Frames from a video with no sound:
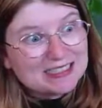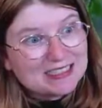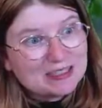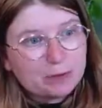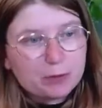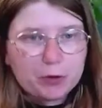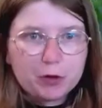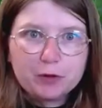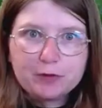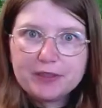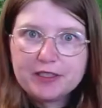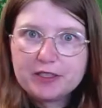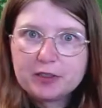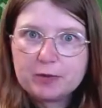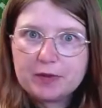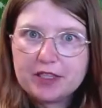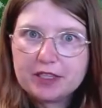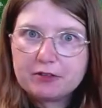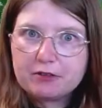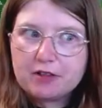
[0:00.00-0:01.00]
proving to
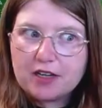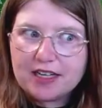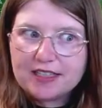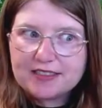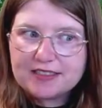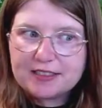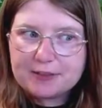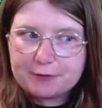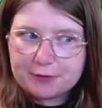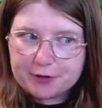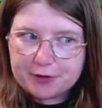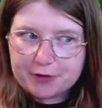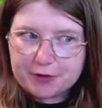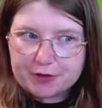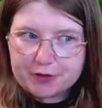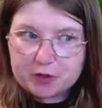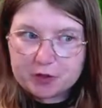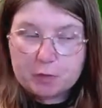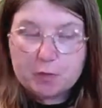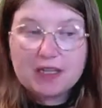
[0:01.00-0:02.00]
be quite
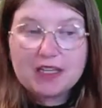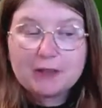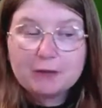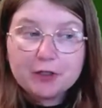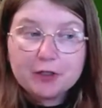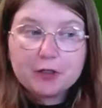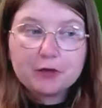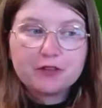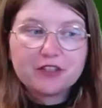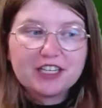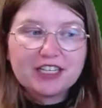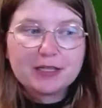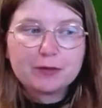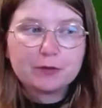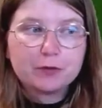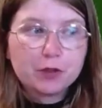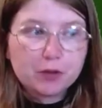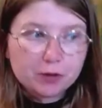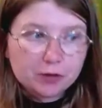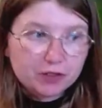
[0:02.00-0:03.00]
difficult. But if you really
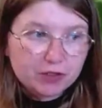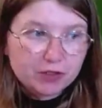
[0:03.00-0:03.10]
want